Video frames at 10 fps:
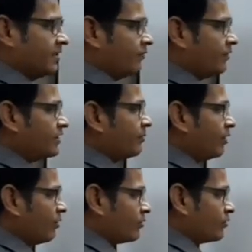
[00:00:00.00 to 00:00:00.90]
which
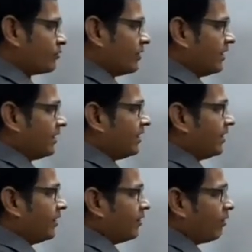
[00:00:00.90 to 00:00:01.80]
belong to
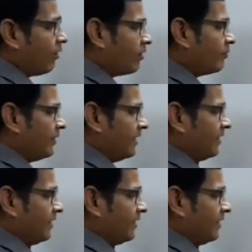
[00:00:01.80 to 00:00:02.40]
A or B,